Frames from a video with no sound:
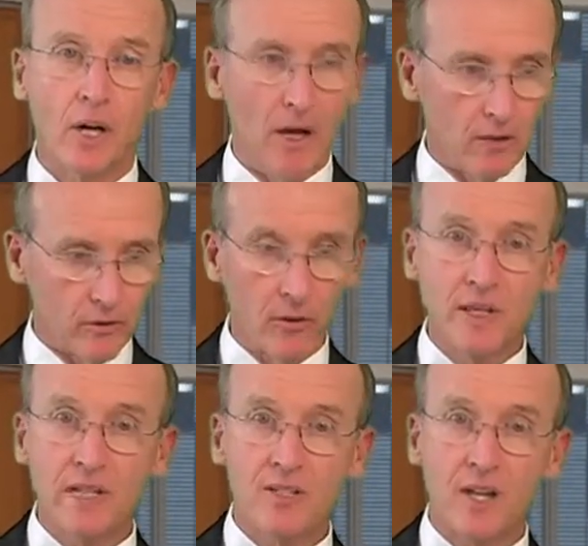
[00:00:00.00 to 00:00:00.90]

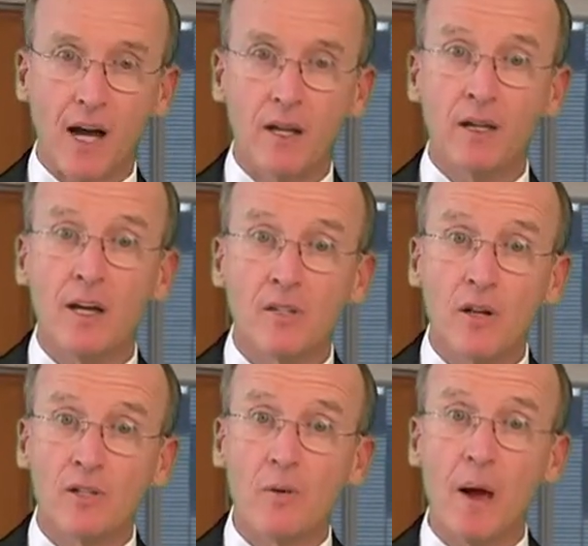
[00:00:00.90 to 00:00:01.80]
Learning style is
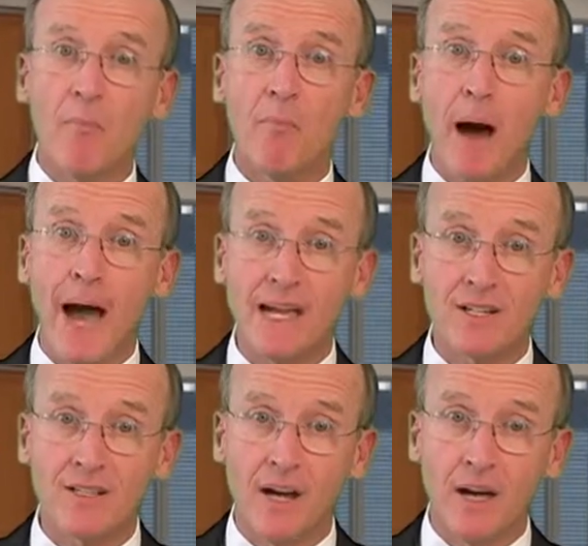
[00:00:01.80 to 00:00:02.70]
also my buying
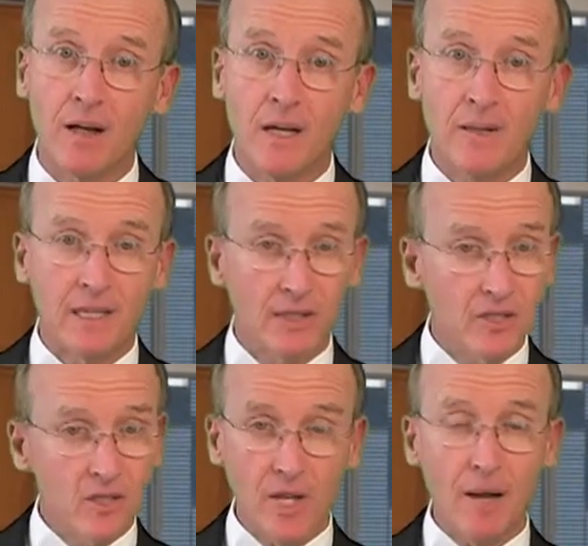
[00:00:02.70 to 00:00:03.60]
style. Again, this
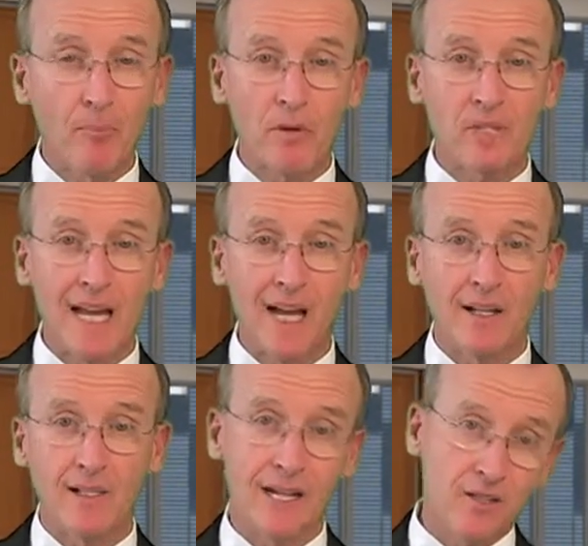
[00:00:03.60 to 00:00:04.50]
is not
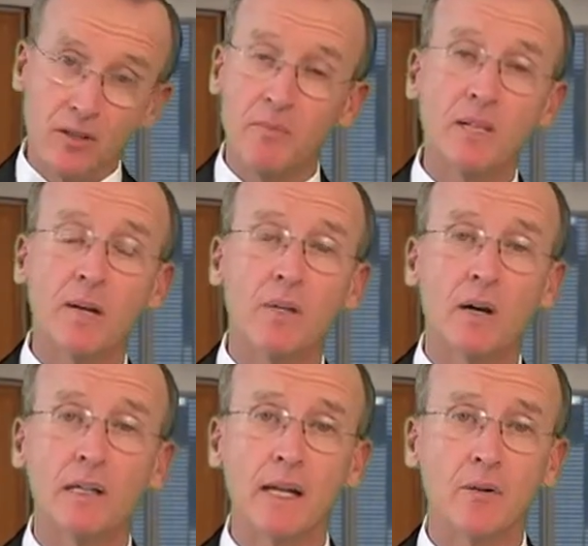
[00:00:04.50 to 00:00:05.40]
personalities. That's going to be coming
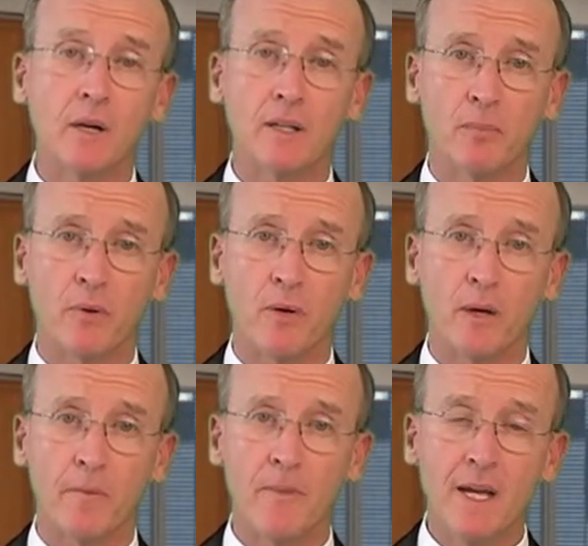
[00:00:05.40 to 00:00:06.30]
on later on in the
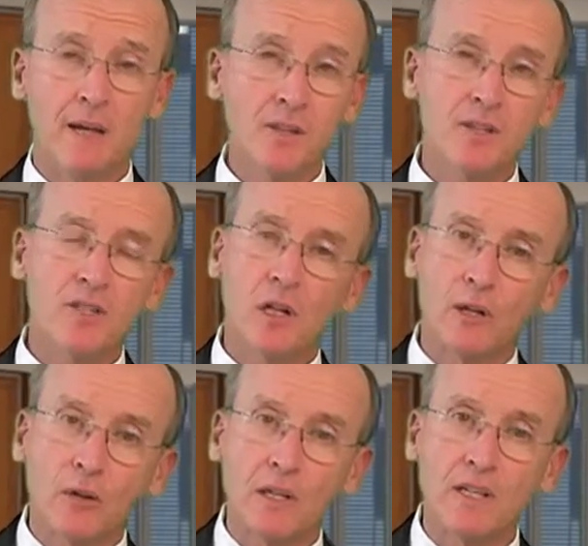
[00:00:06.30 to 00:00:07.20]
program. This is
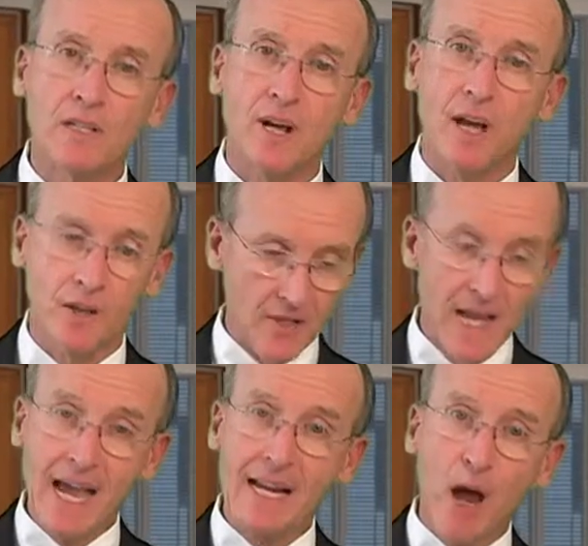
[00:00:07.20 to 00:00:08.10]
learning styles.
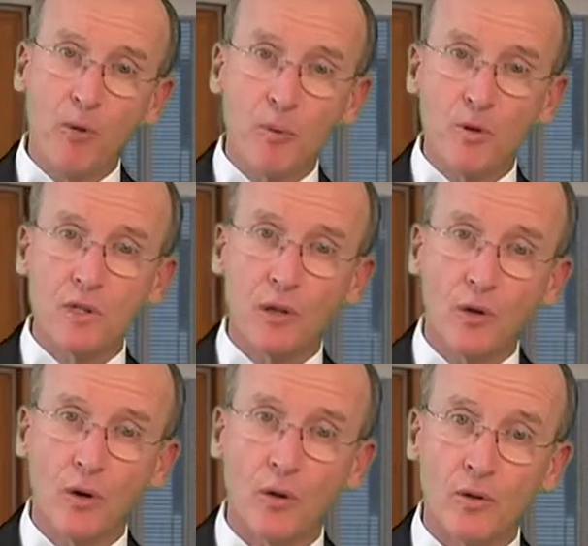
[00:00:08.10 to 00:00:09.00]
And how a person
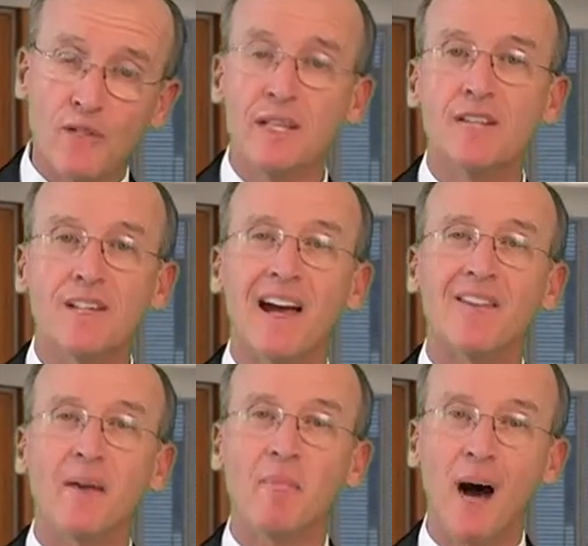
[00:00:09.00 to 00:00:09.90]
learns is how
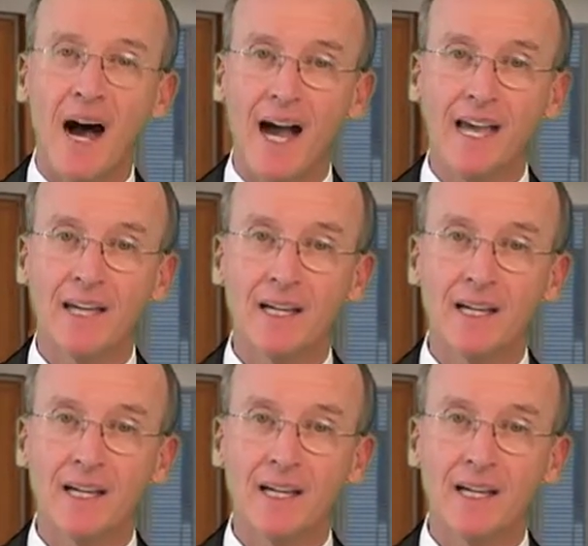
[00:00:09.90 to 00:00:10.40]
they buy.